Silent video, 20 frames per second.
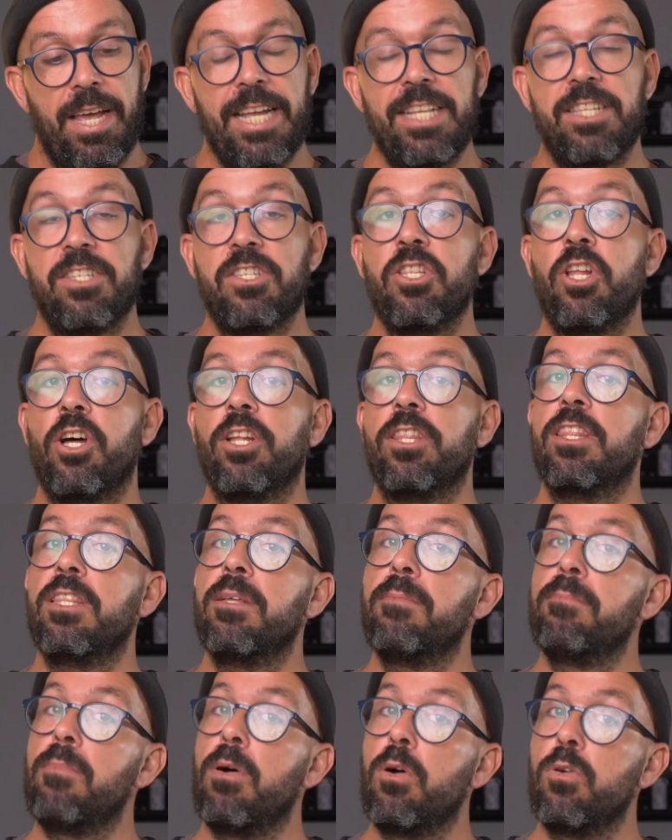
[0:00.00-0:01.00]
it's not
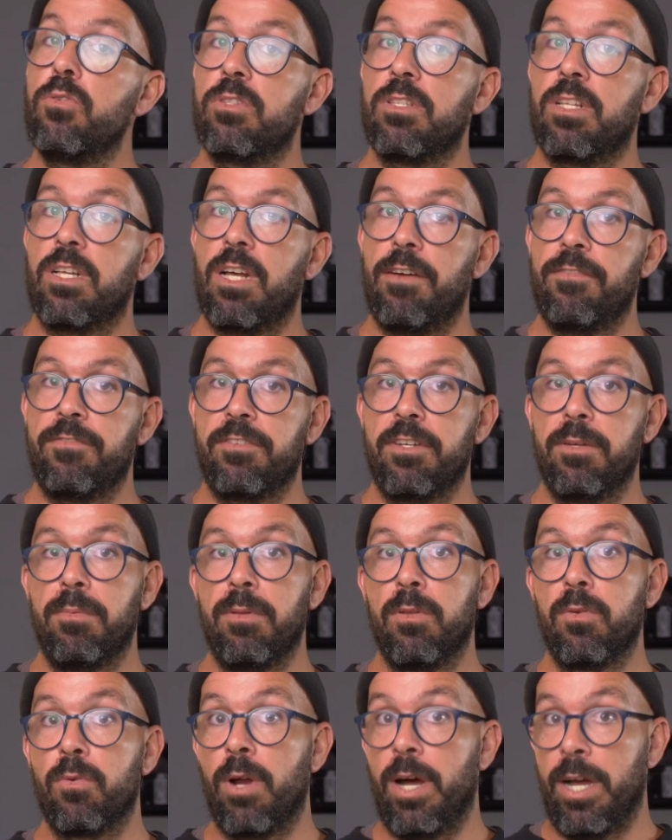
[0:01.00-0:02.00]
the most
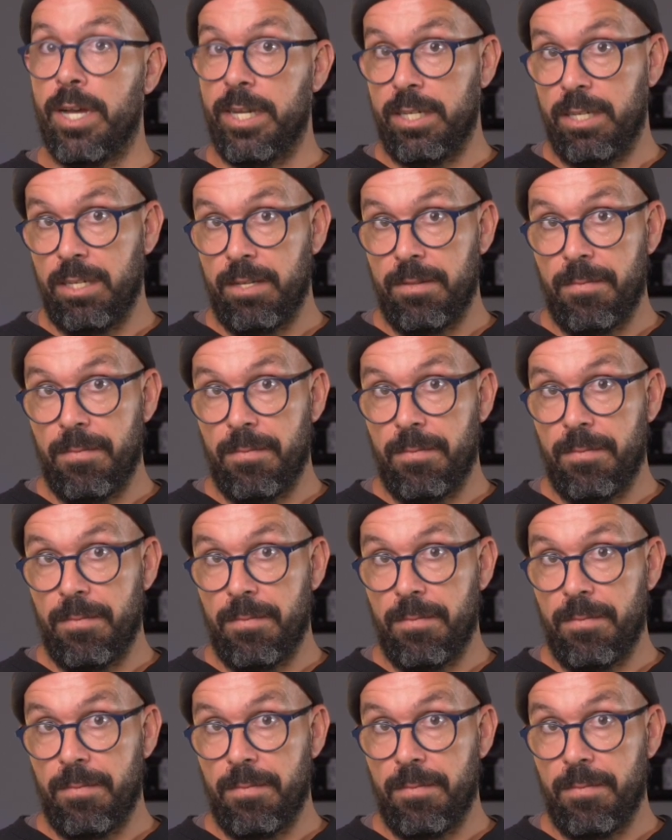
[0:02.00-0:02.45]
comfortable ride.